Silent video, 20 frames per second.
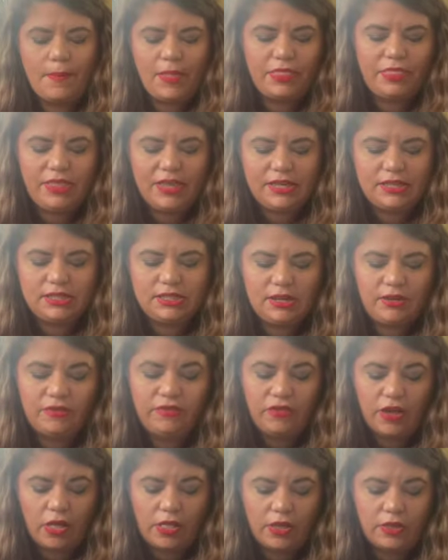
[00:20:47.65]
This
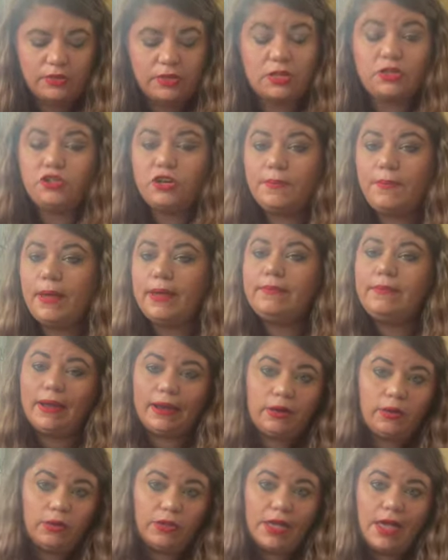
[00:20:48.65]
follows Trip and
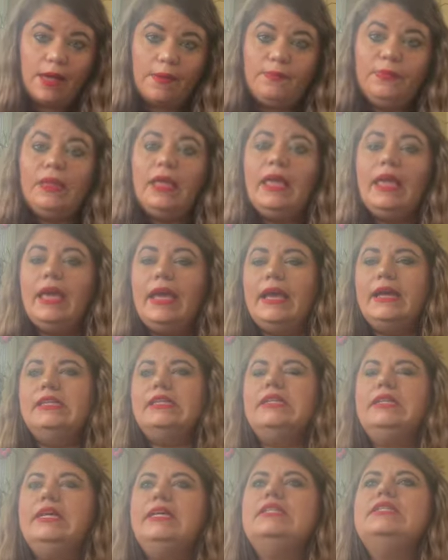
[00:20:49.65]
Magnolia,
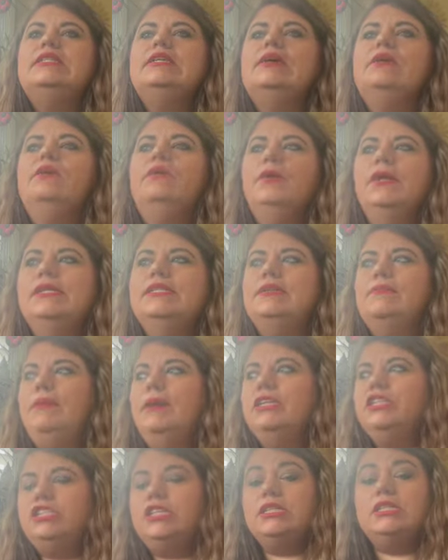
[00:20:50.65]
and this was
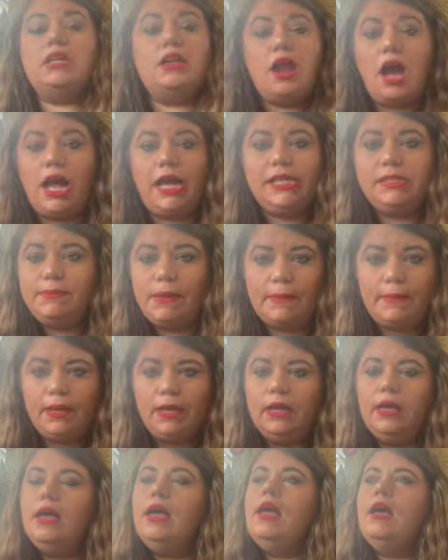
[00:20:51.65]
pitched as a Not His
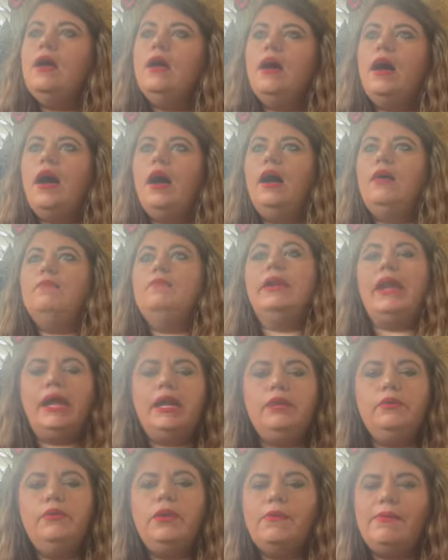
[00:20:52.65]
Baby. But
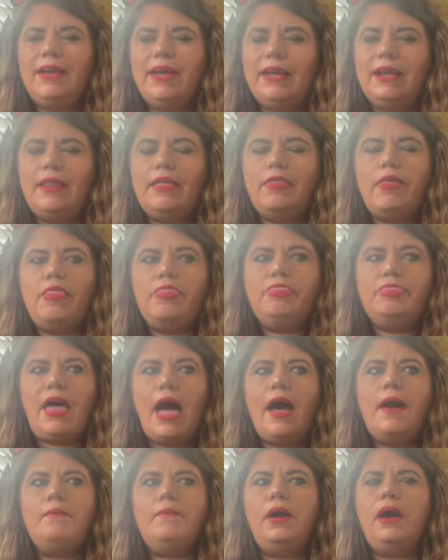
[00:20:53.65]
I knew going in that
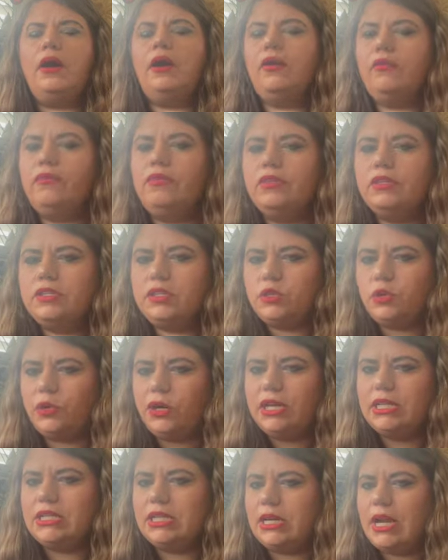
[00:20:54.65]
that part of the
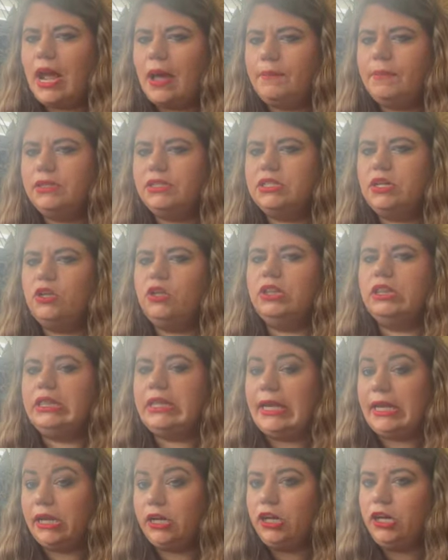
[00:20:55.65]
story didn't happen until
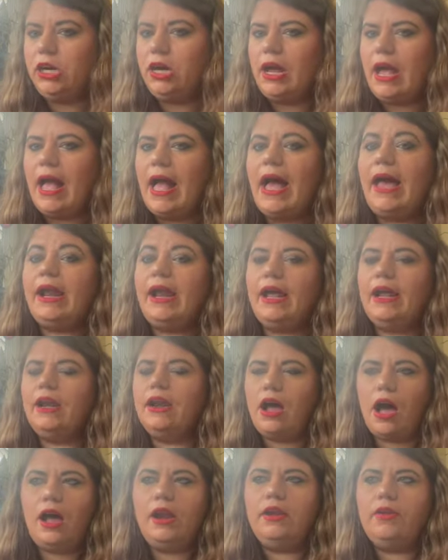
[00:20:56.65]
later. Had I
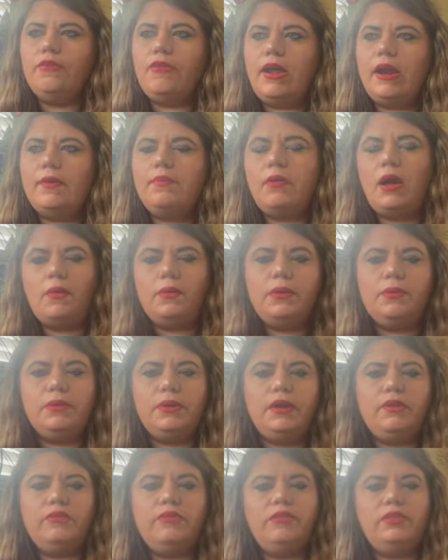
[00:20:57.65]
not known that, I probably would
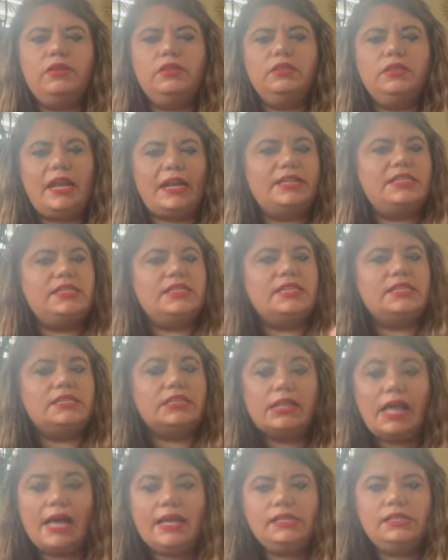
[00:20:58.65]
have liked this
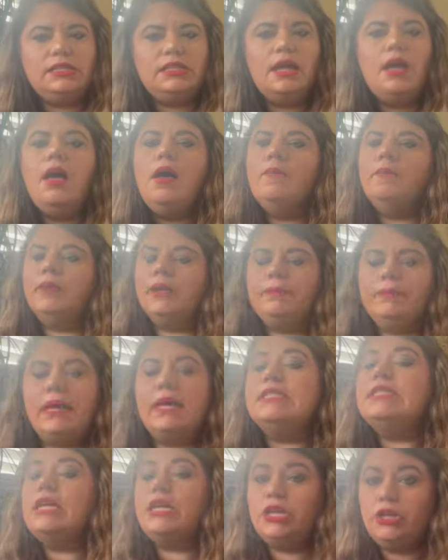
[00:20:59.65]
less. But
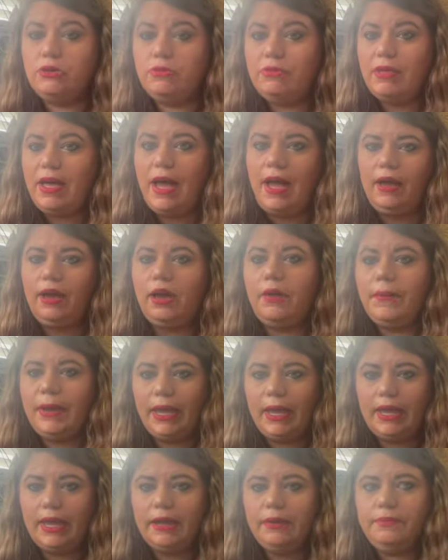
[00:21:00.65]
because I knew that going
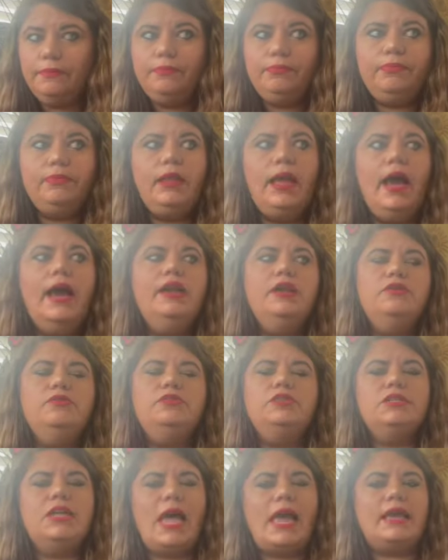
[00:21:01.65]
in, I knew
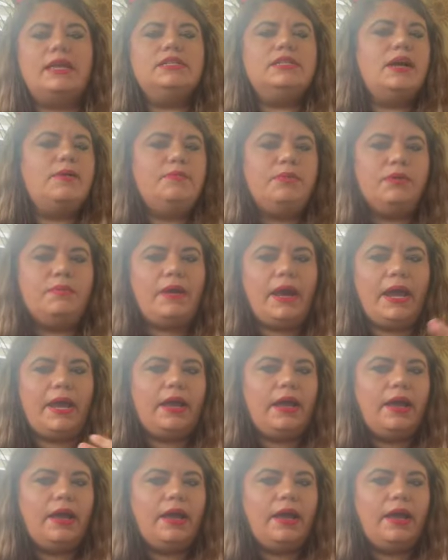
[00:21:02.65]
to like temper my